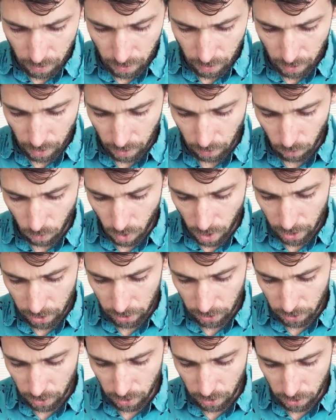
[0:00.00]
and
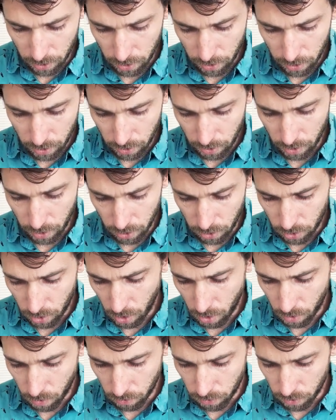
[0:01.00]
watch these
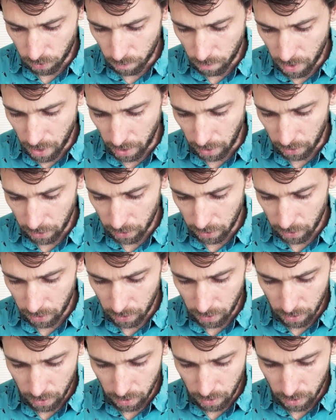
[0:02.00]
tones mix,
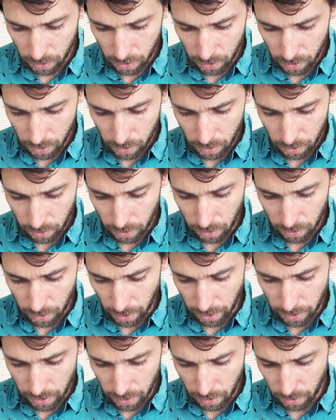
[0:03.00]
these
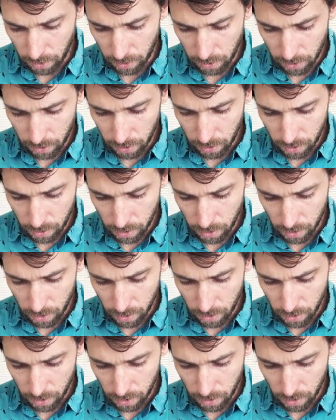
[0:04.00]
ideas,